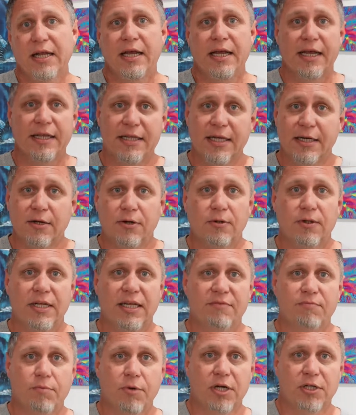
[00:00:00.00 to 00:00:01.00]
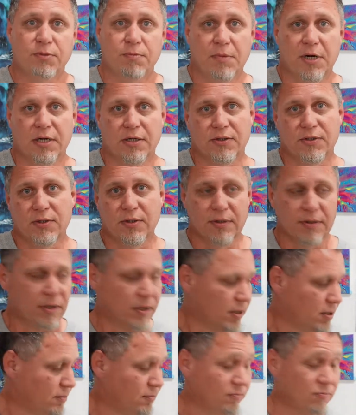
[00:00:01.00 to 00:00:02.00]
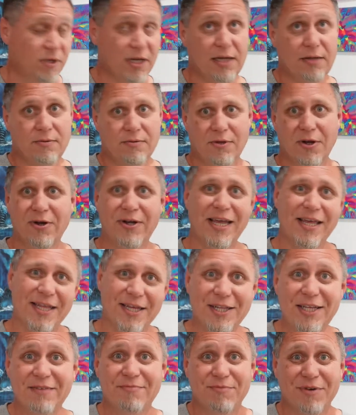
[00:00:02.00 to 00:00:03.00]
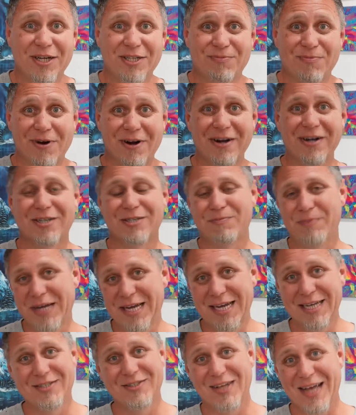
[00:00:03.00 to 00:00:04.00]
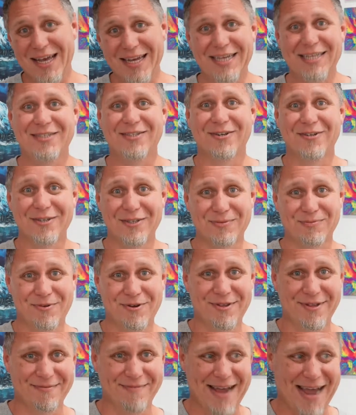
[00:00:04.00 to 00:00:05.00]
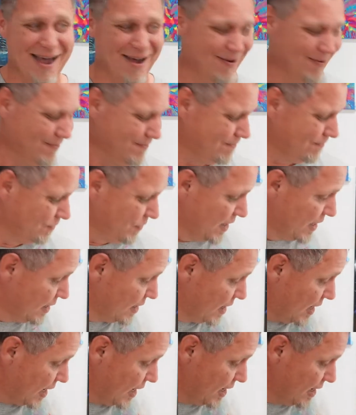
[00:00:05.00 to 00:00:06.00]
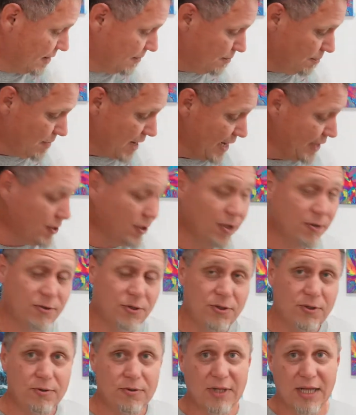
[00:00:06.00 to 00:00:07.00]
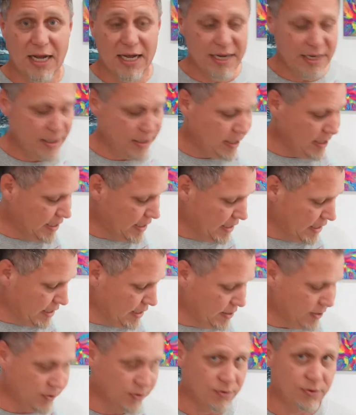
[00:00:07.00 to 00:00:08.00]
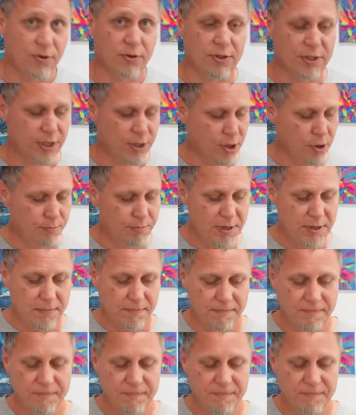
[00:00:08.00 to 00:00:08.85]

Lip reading: and they don't leave brush marks. Well, okay, they leave brush marks, but it's a lot easier to smooth them out. My go-to line is Golden Open,